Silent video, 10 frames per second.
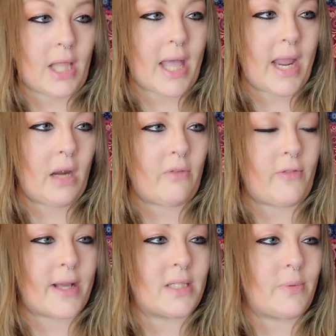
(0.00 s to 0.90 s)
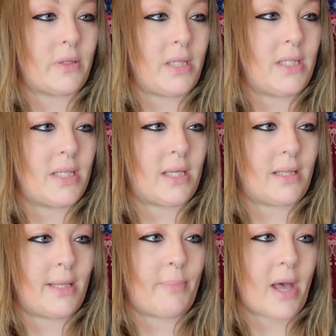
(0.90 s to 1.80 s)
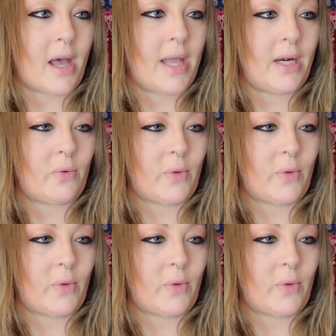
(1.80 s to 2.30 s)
light, flexible and easy clip-on